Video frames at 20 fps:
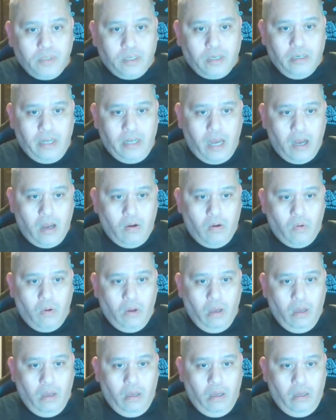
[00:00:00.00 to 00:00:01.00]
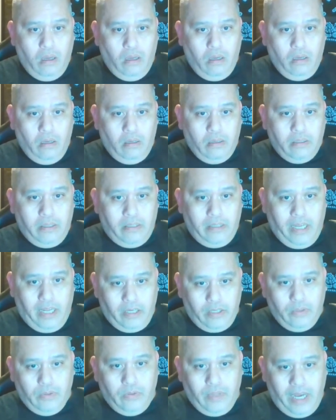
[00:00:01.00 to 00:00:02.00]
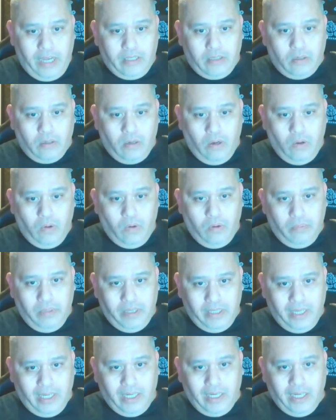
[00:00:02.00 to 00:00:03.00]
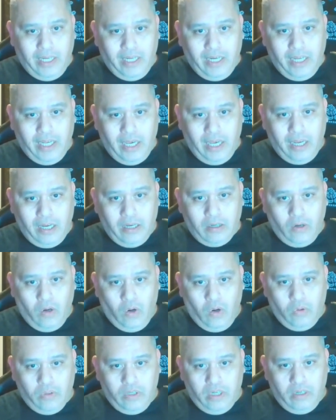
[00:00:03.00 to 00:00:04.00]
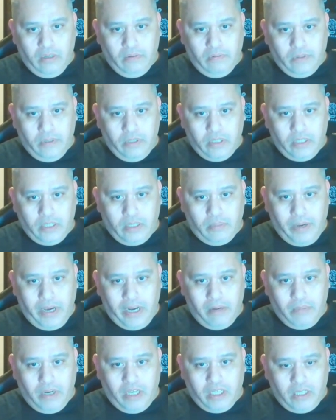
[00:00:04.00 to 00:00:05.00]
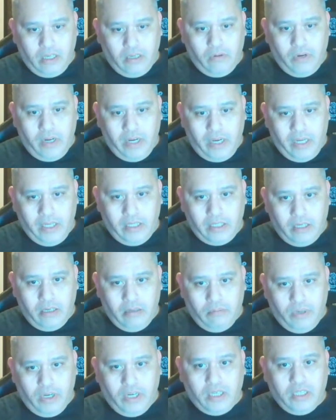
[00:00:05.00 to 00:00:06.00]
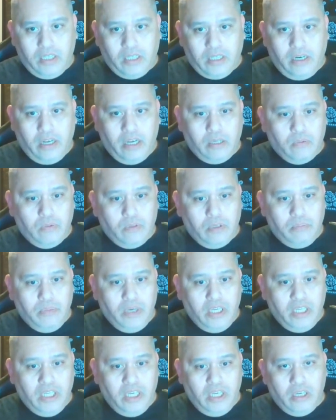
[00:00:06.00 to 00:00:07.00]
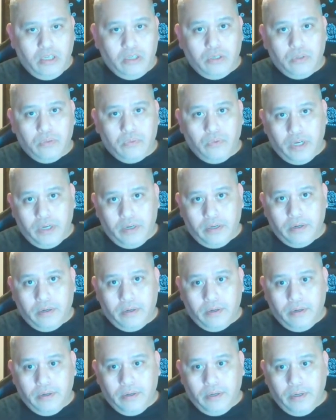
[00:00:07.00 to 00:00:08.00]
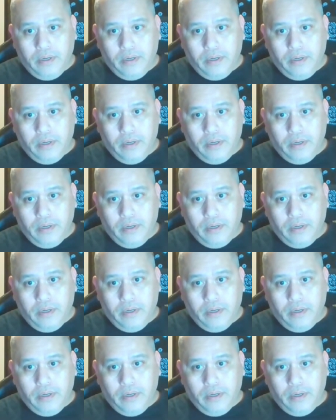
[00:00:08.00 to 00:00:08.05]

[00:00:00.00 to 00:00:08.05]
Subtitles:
Now, they do that to Cole, but then in the end, Cole delivers a Panama Sunrise, and the Bucks connect with the BTE trigger,